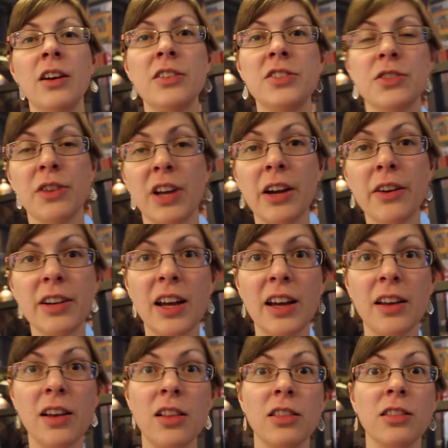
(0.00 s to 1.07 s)
So Kara and
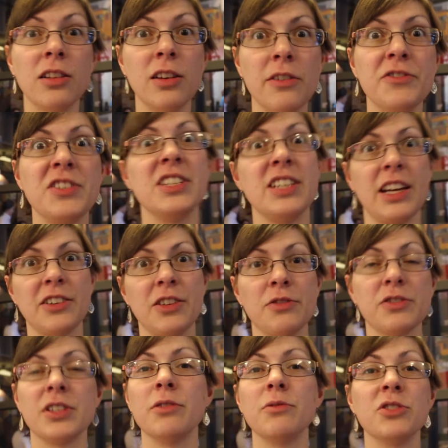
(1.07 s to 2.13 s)
I loved
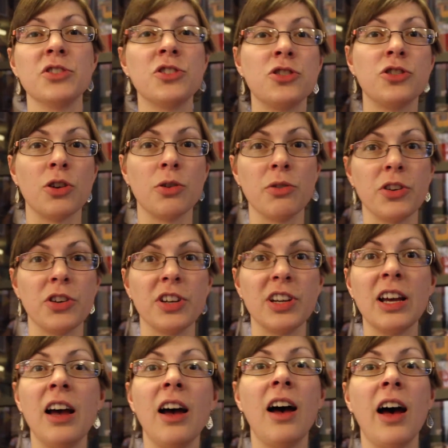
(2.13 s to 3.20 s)
Nando's. It was so
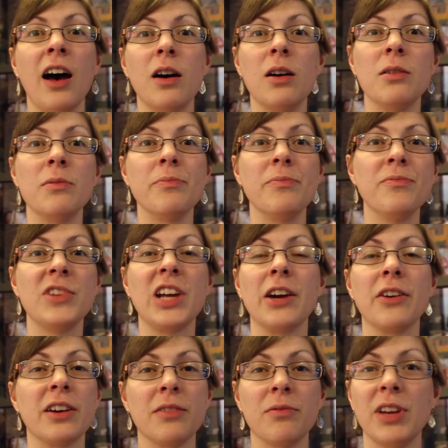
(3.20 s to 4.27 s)
good. Um,
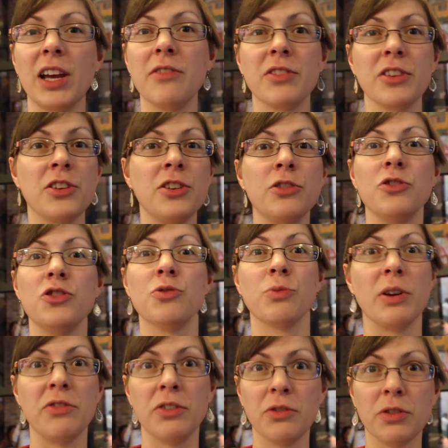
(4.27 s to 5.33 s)
Kara gave a huge
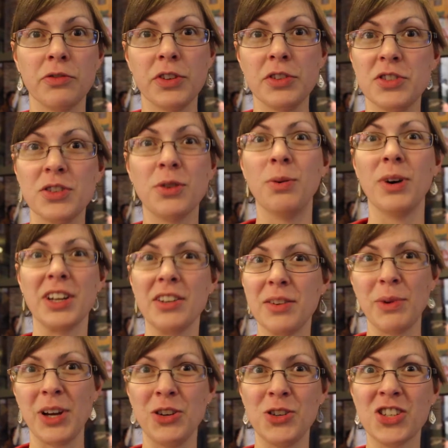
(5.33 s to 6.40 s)
raving review to one of
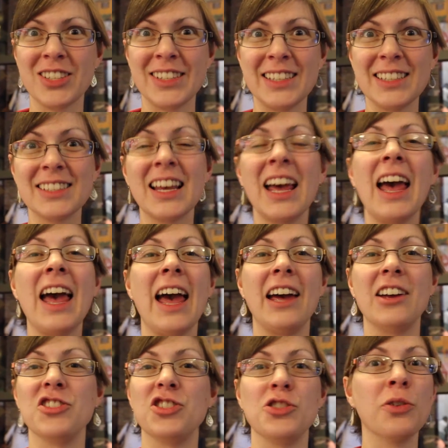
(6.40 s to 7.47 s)
the waitresses,
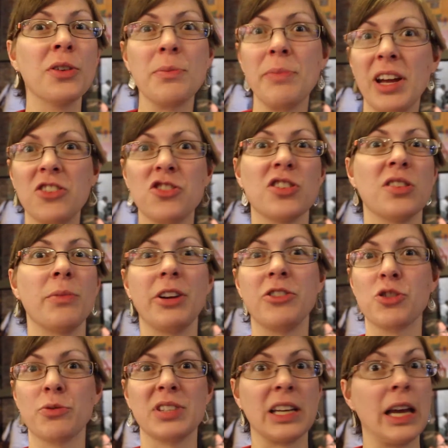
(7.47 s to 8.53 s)
and she told the manager, and the
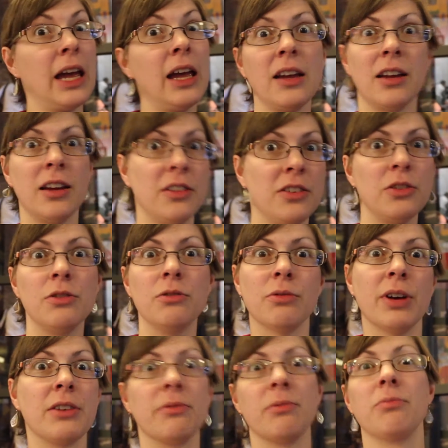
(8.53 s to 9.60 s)
manager was like, hey, can you
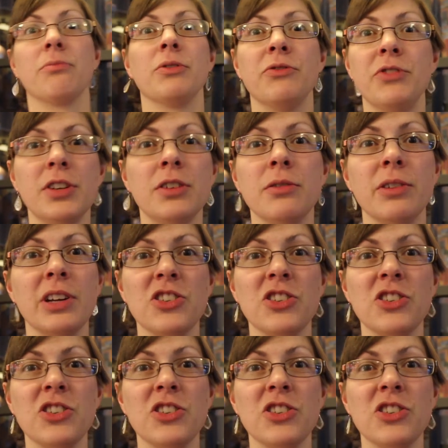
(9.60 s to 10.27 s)
write a review?